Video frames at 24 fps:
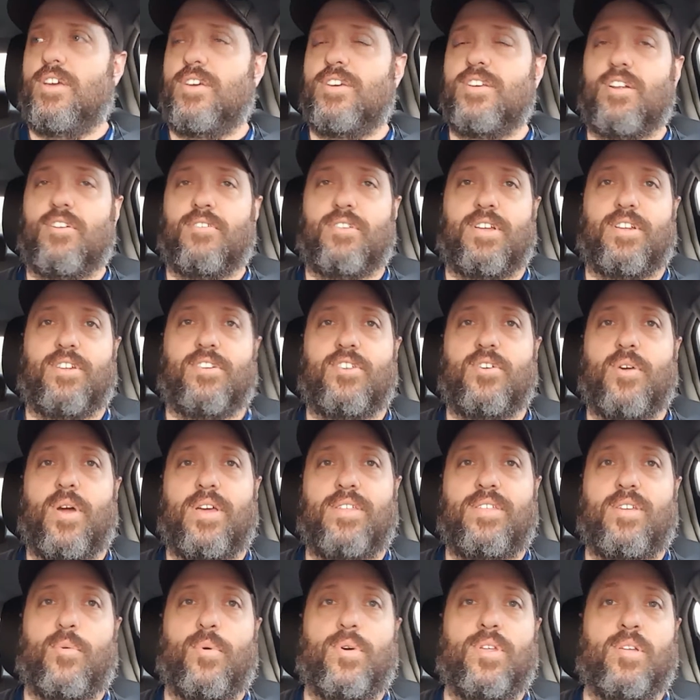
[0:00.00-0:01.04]
You don't need to do
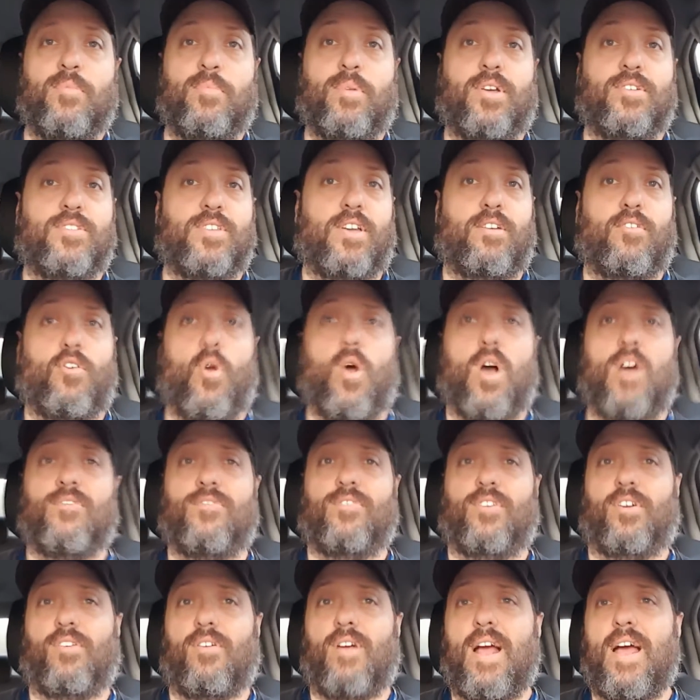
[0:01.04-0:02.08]
anything with them because they grow off
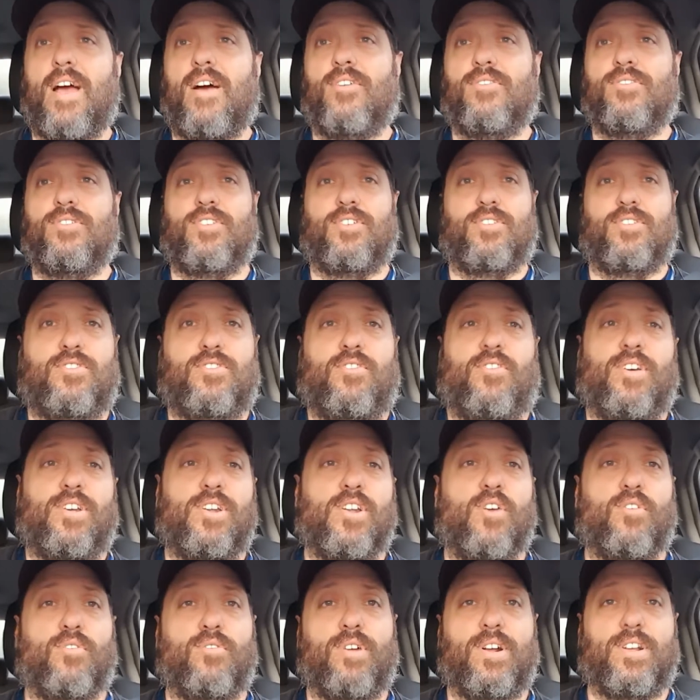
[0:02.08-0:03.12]
the ground. really
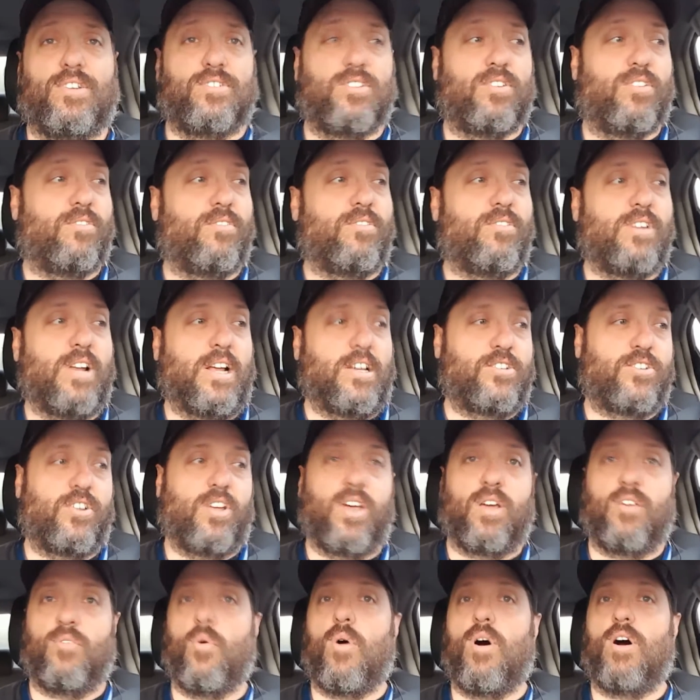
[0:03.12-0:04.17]
no reason to
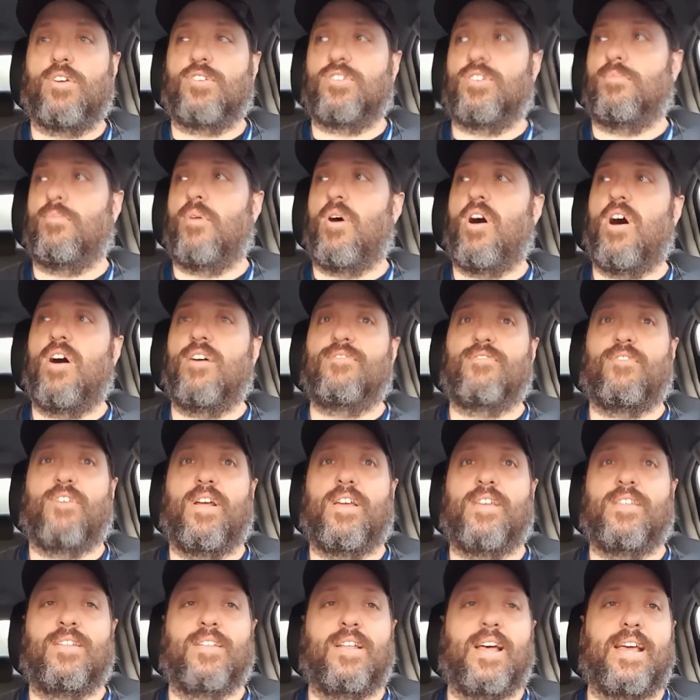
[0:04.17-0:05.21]
necessarily wash them off or
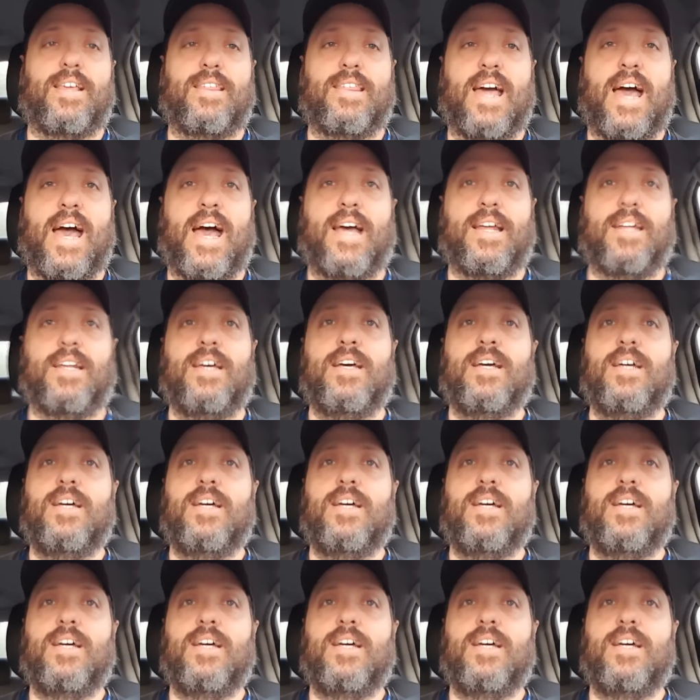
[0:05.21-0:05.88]
anything like that.